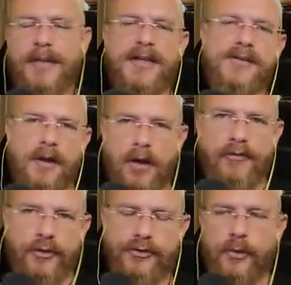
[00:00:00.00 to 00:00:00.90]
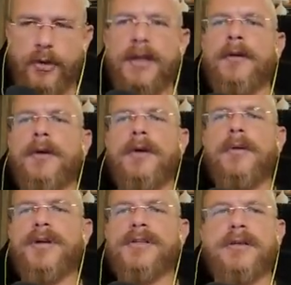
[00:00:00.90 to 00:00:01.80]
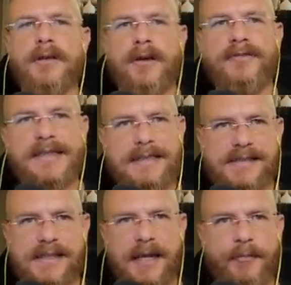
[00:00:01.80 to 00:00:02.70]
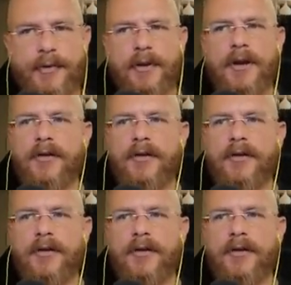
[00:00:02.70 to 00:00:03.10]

I mean, it's an awful story, but it's a lovely example